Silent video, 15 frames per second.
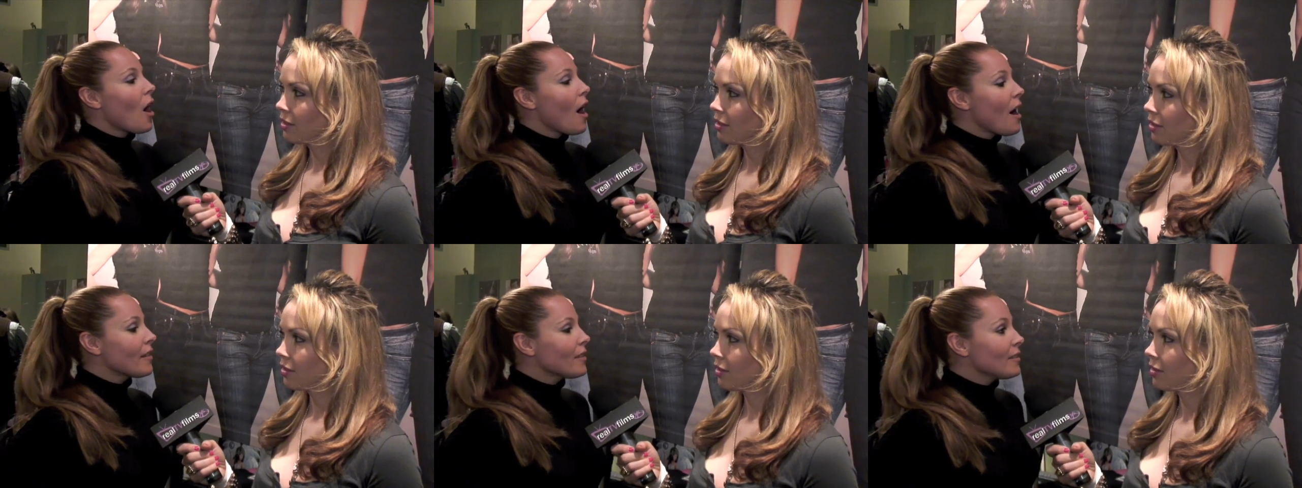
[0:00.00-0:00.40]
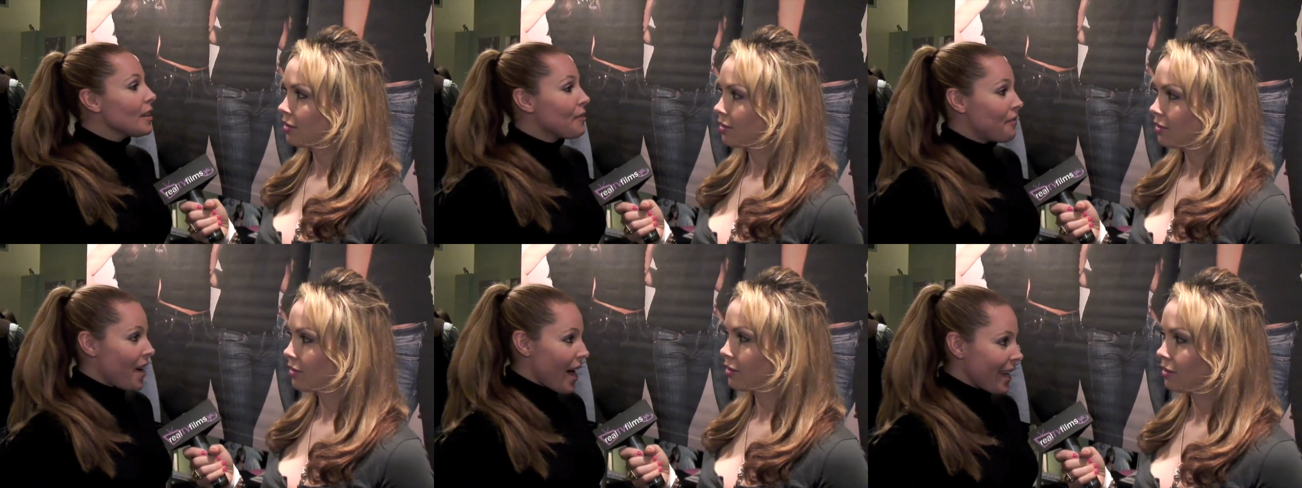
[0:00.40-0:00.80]
Speaker 1: called
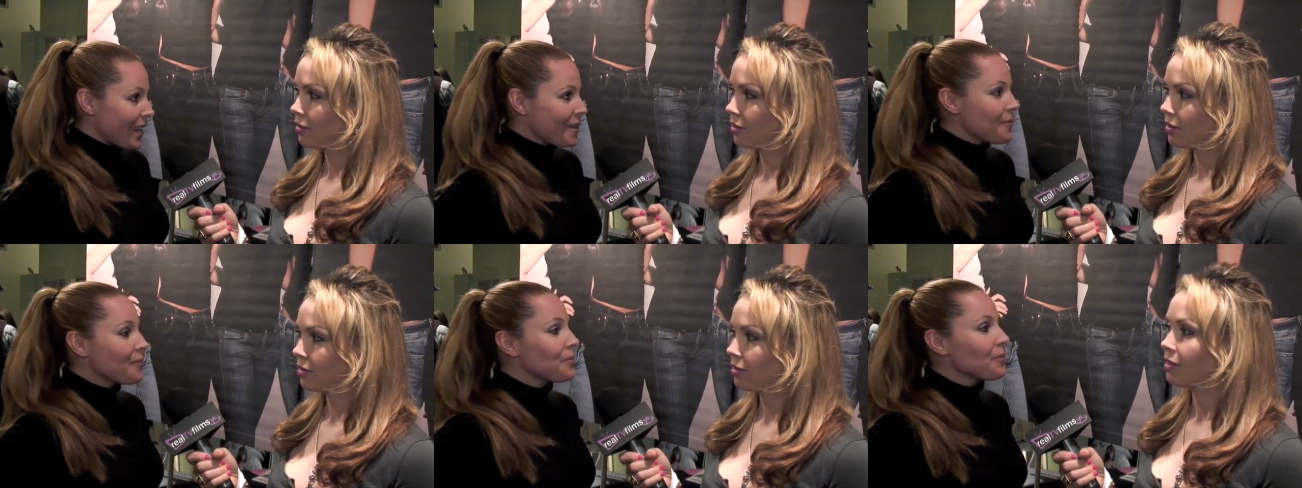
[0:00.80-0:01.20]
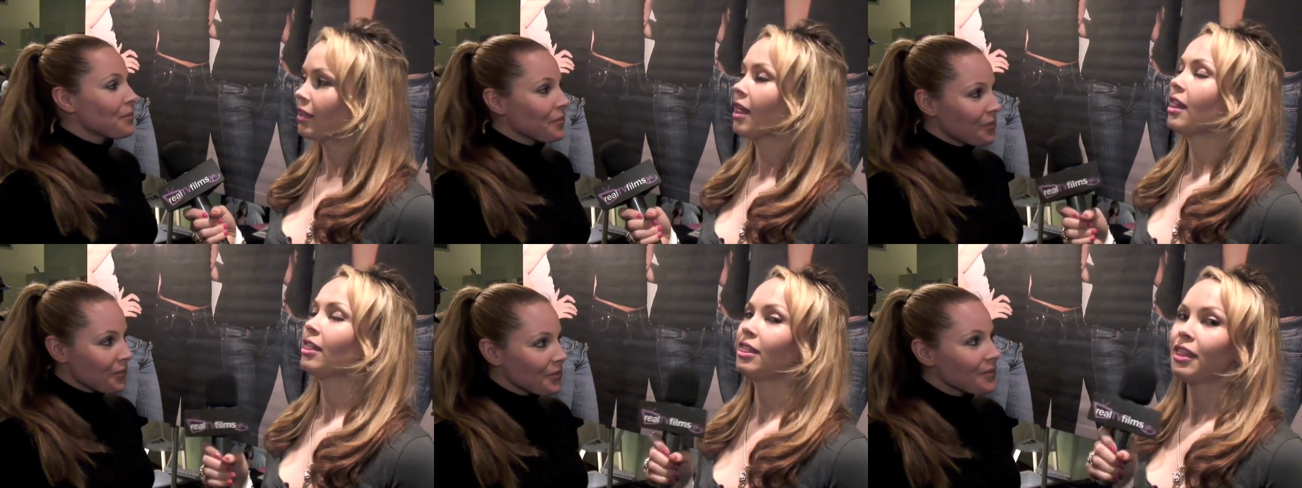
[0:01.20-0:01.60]
LaFine.
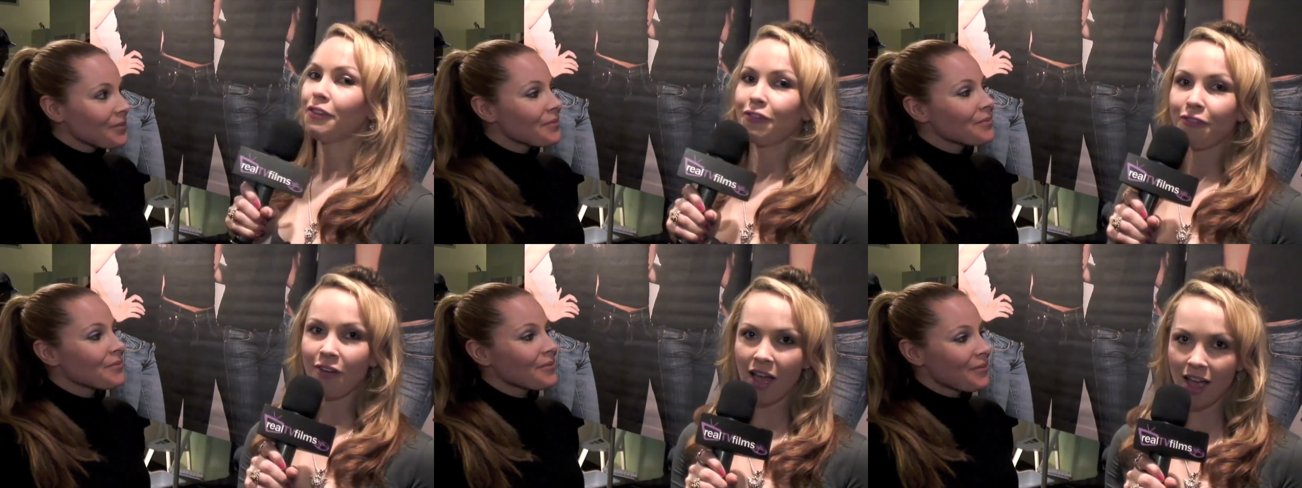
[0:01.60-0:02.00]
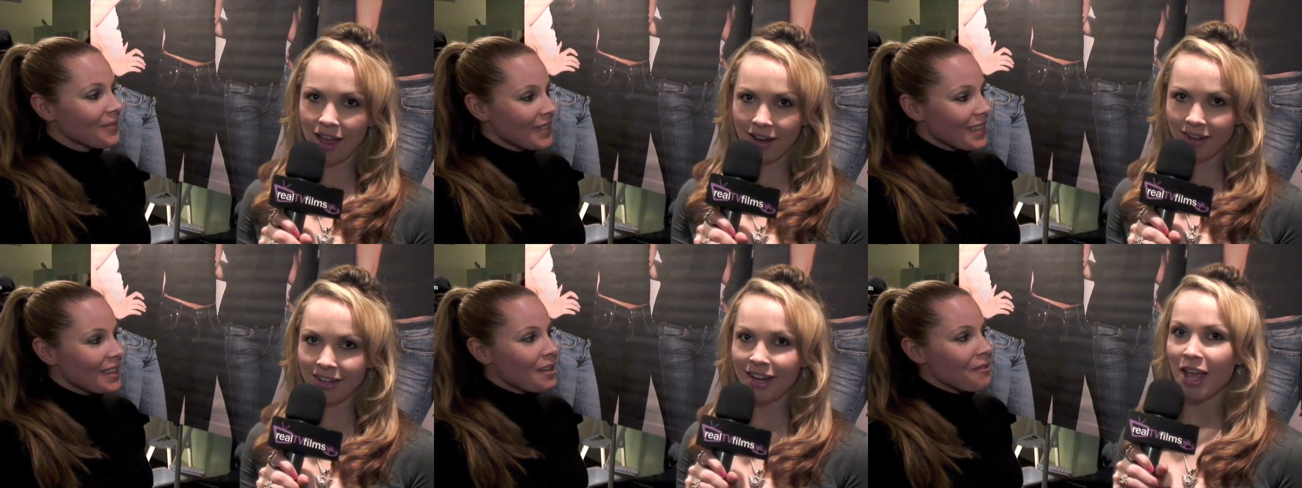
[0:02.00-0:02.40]

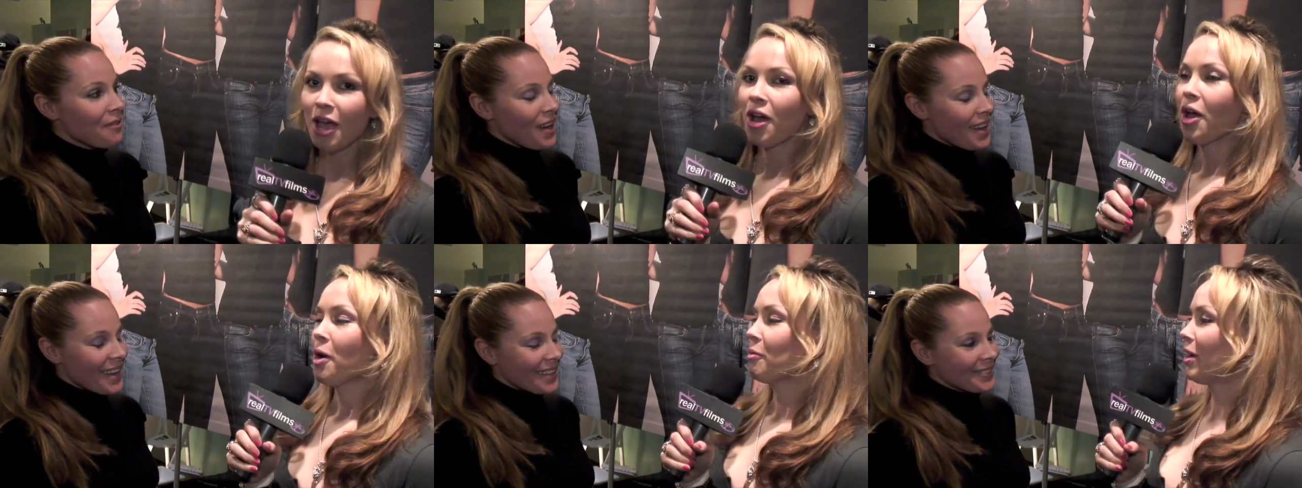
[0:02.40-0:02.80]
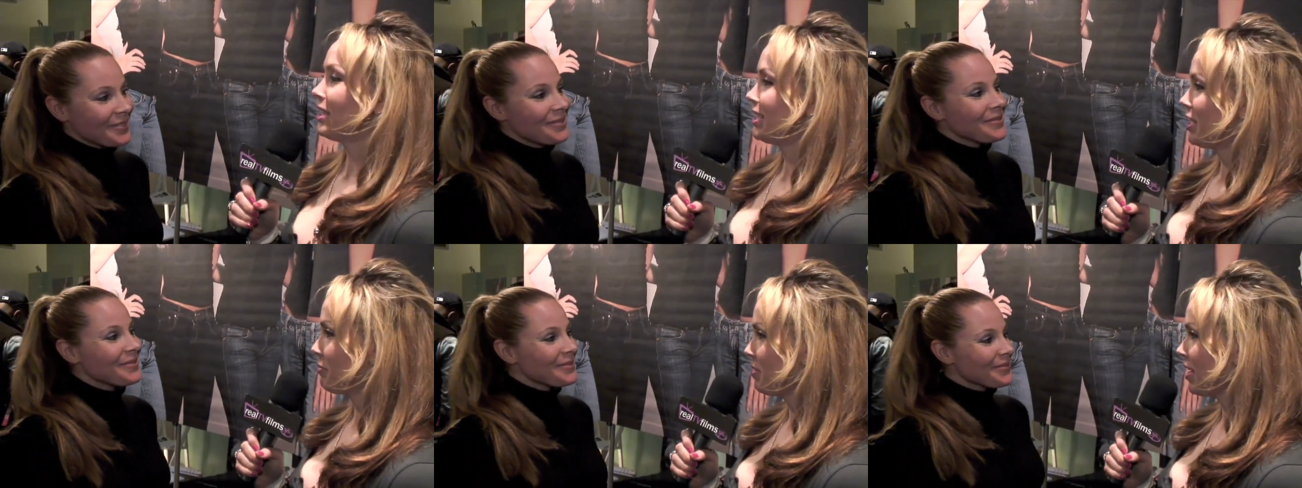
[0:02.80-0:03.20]
Lafine by
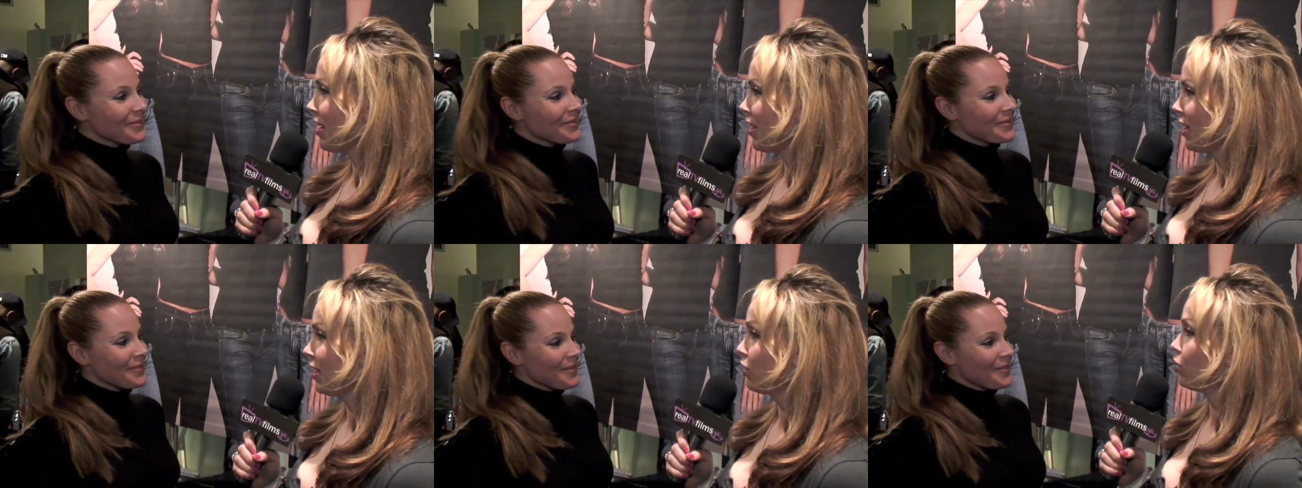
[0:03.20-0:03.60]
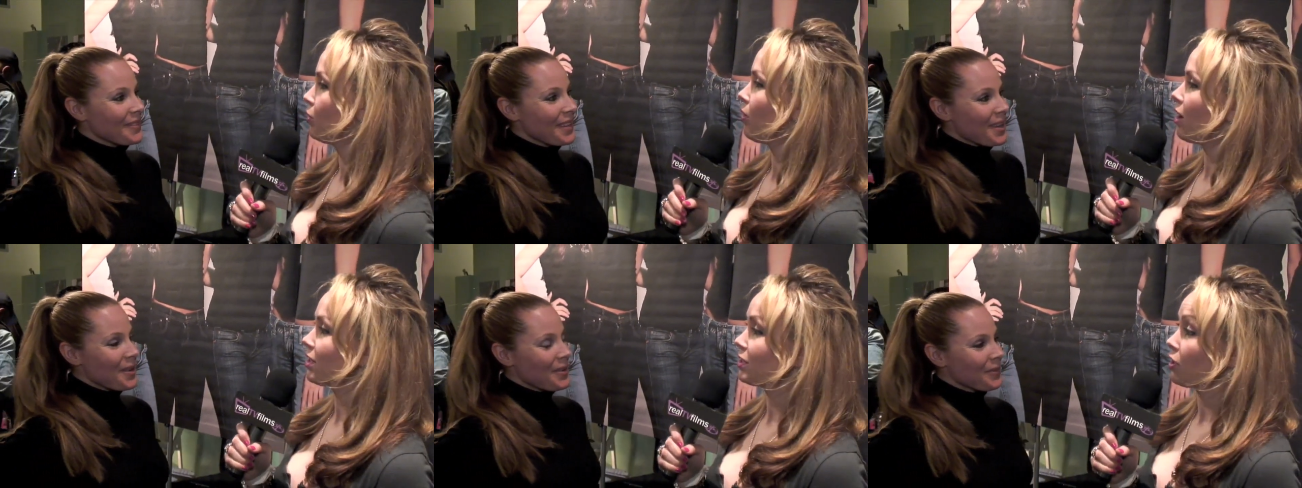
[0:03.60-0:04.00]
Tami Erin, who
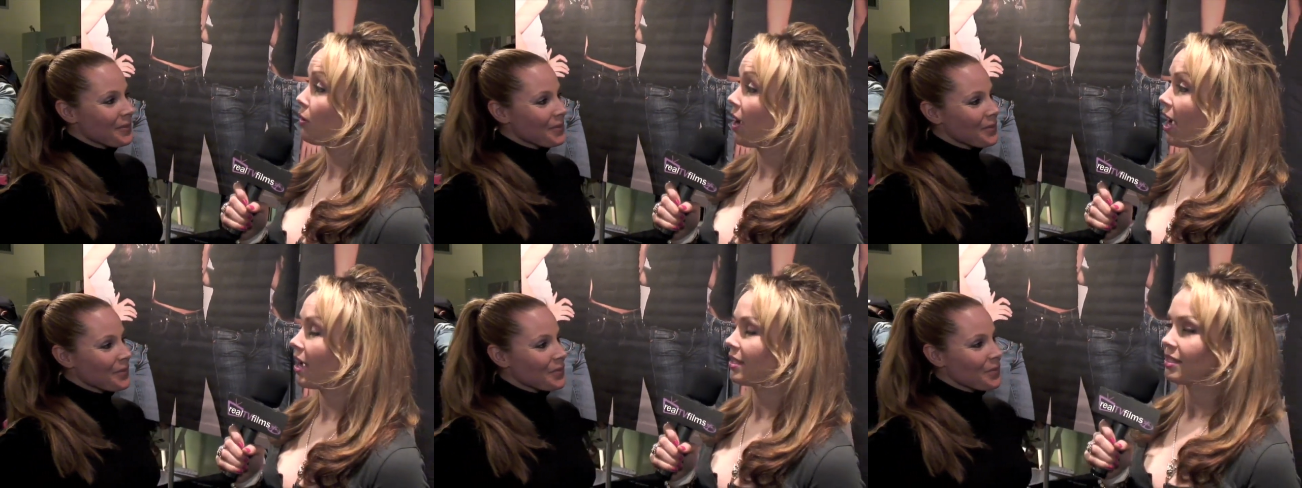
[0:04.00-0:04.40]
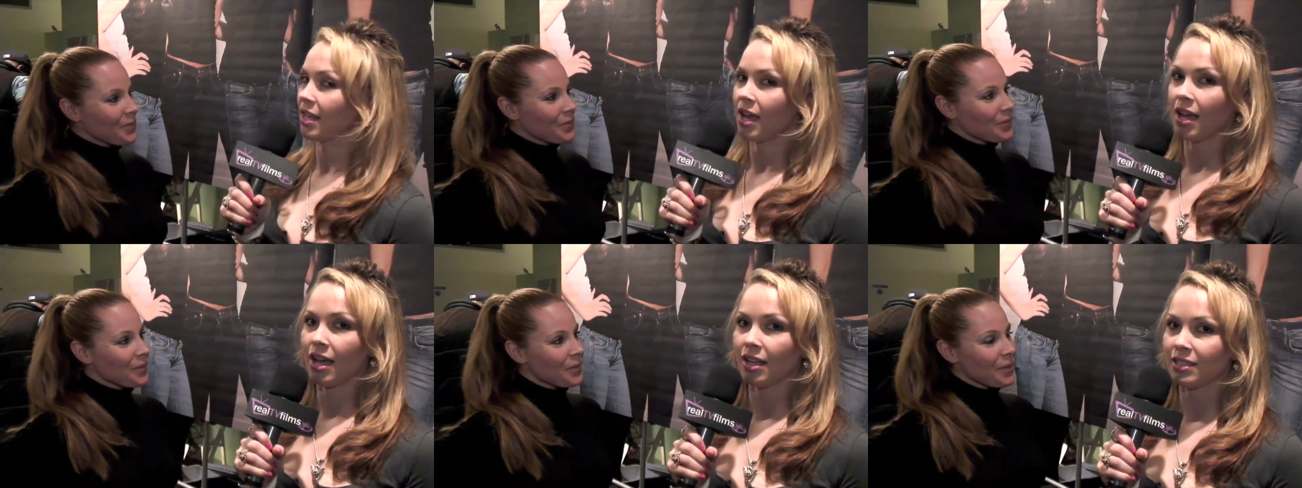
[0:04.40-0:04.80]
also has
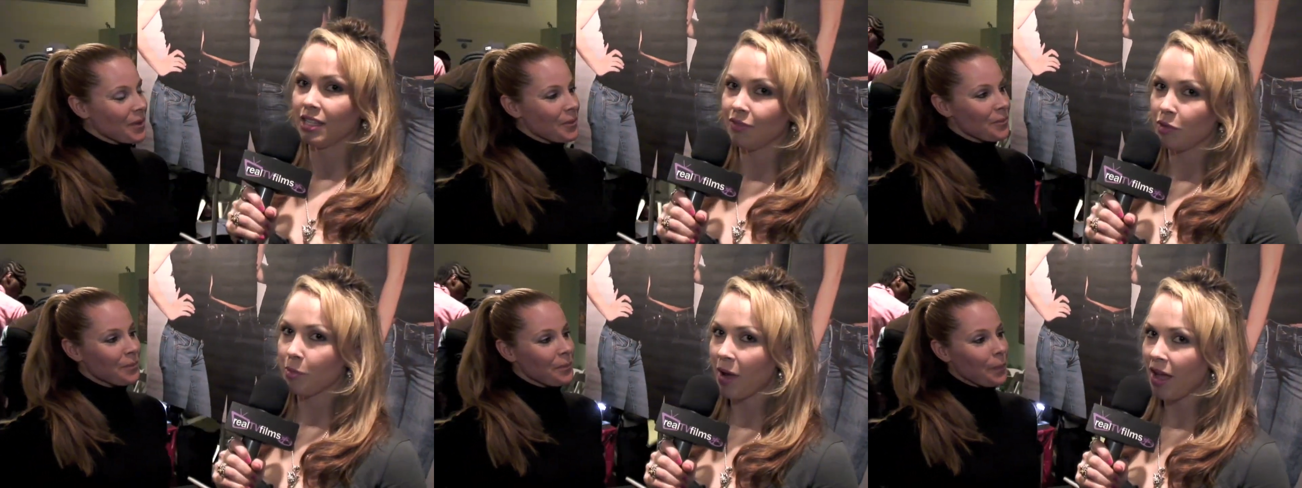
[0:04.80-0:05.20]
a TV